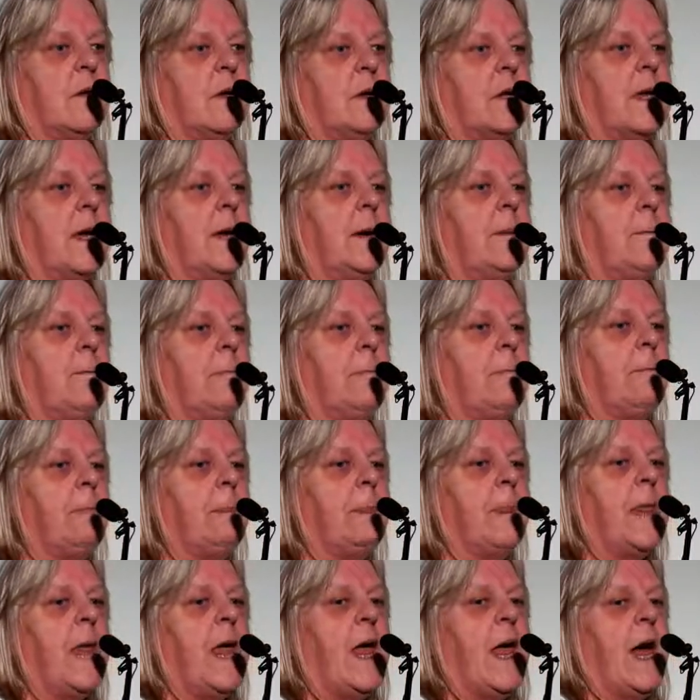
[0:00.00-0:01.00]
Yep.
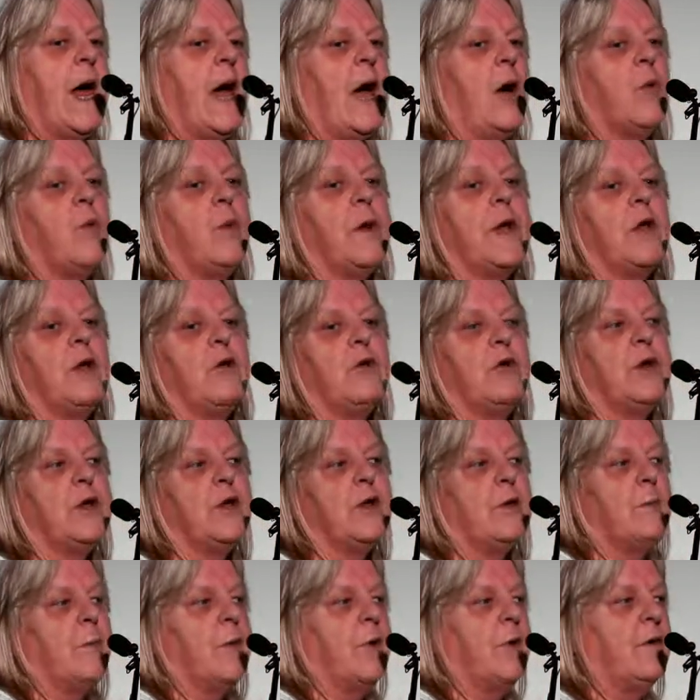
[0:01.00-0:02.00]
Or we look at
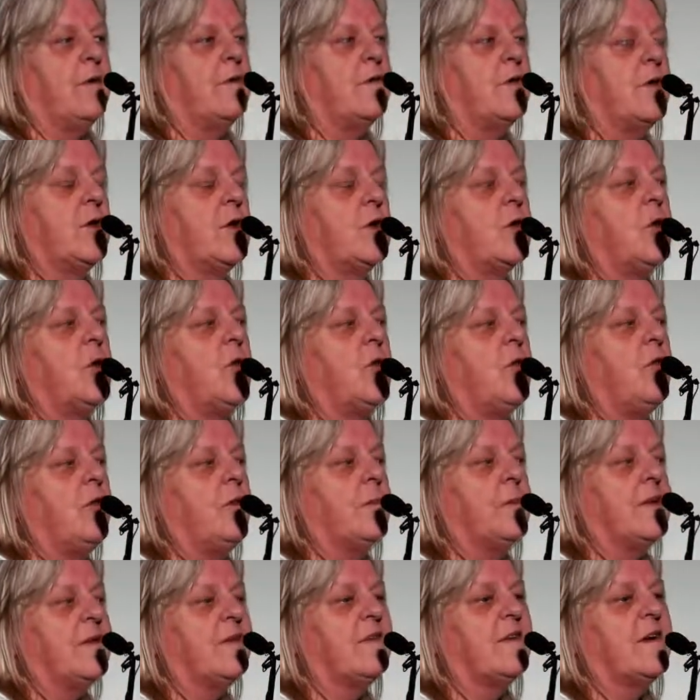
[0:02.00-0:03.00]
a person and call
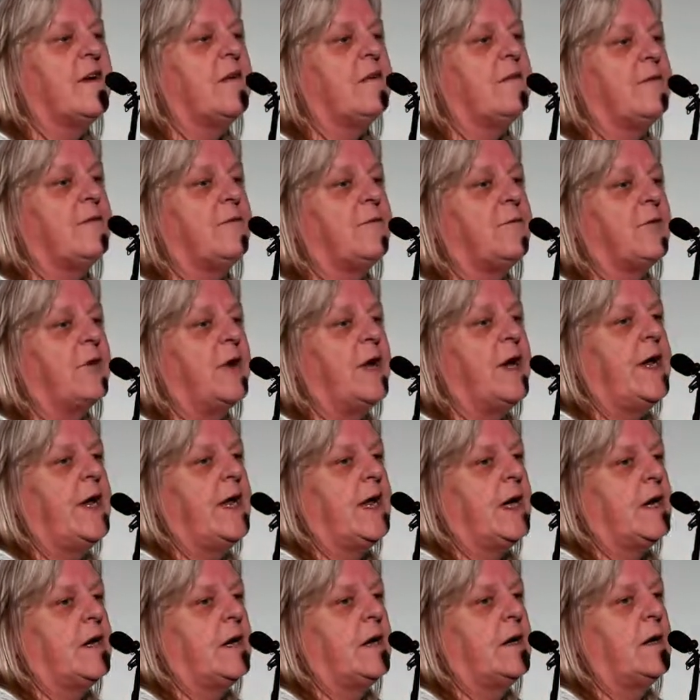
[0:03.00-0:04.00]
them a
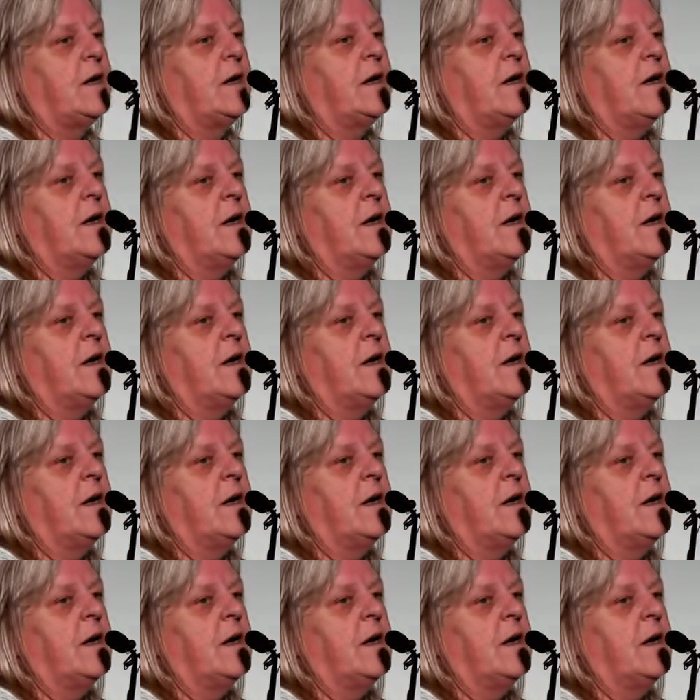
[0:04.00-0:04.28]
schizophrenic.